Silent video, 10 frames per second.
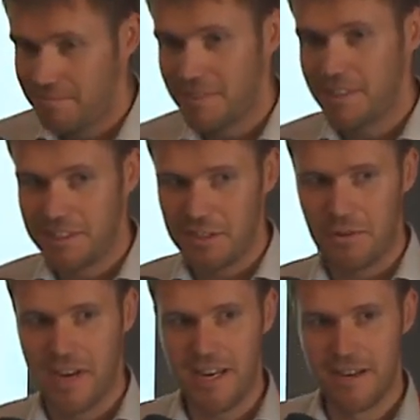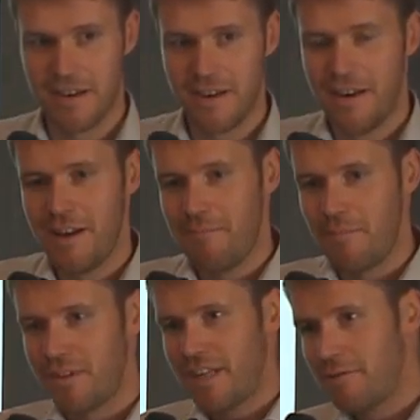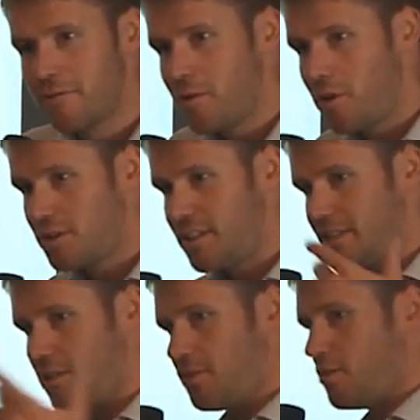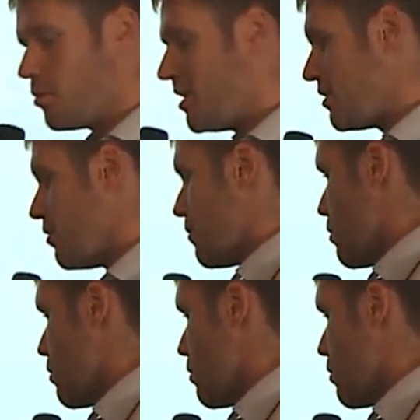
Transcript: this is okay. But then, of course, there's also the question of